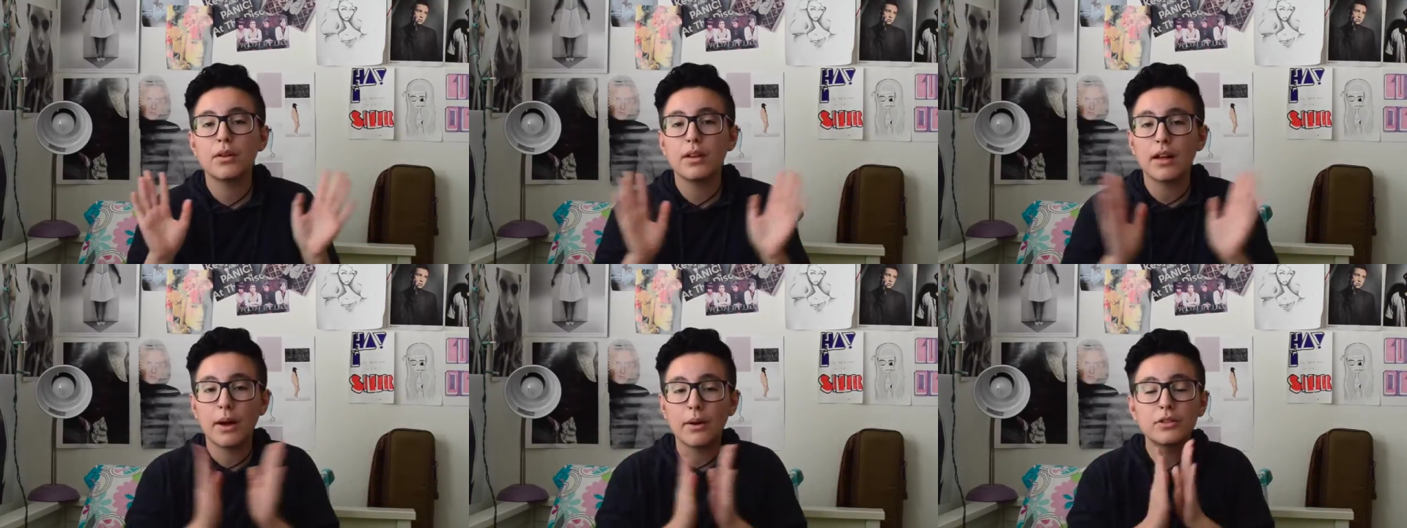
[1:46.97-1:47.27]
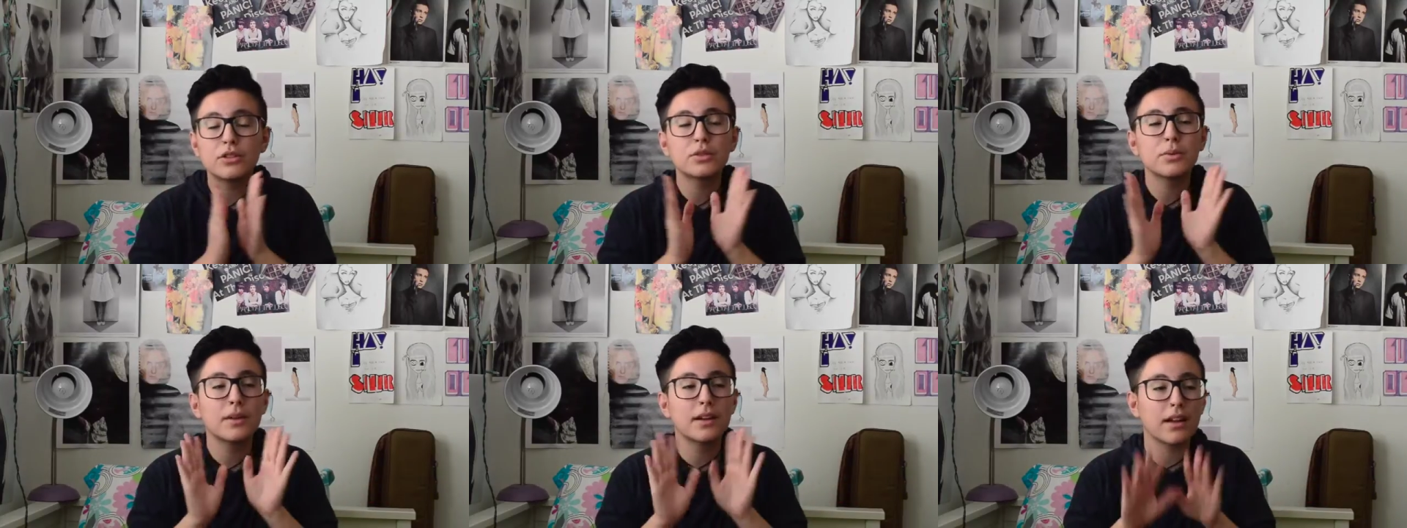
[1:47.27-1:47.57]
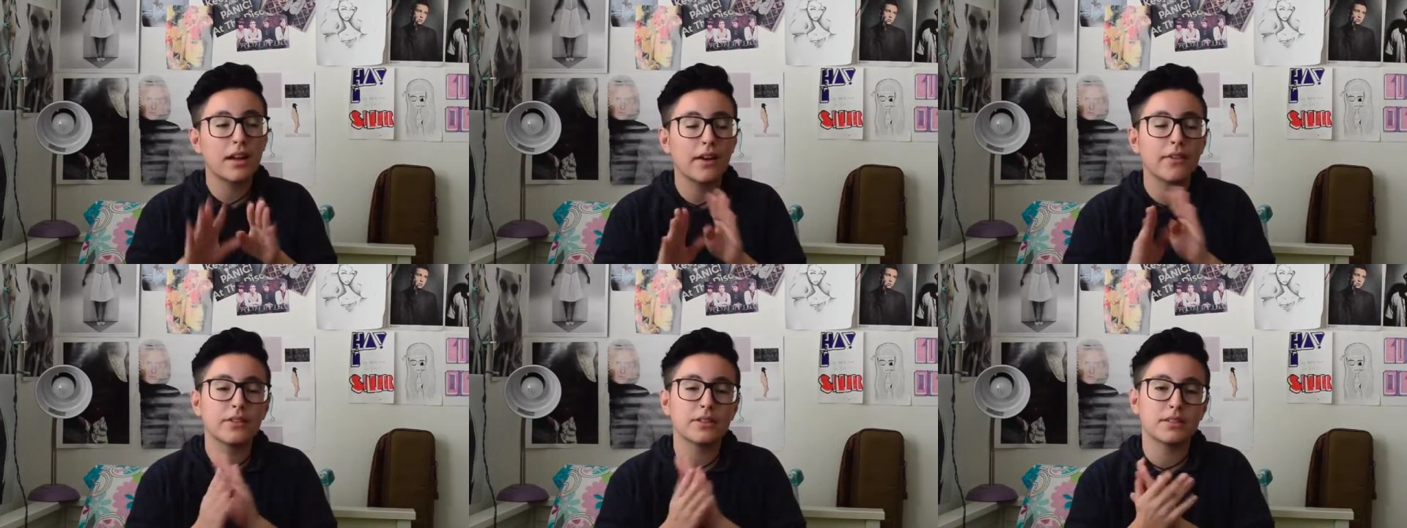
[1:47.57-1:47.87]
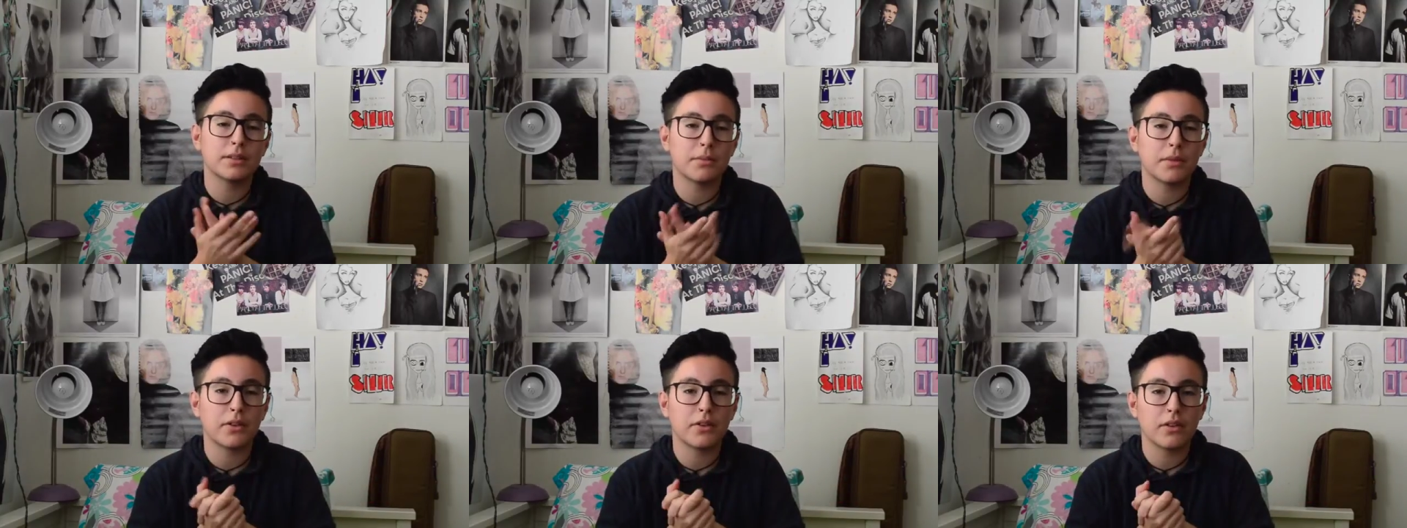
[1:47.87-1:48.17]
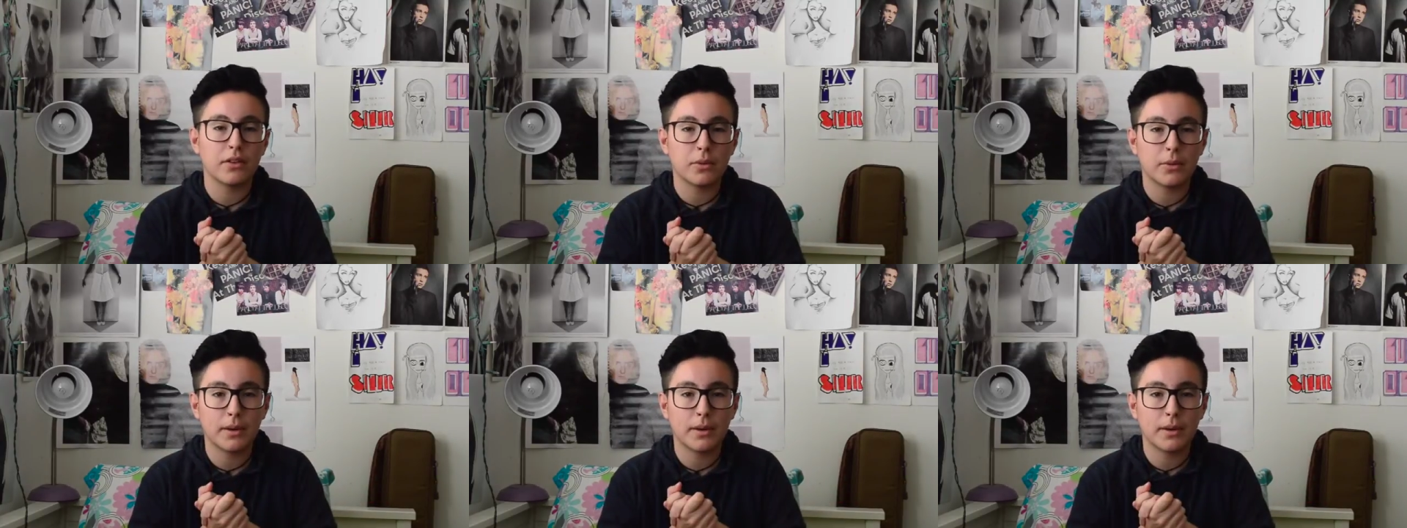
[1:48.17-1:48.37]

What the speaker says: I just want to cover something really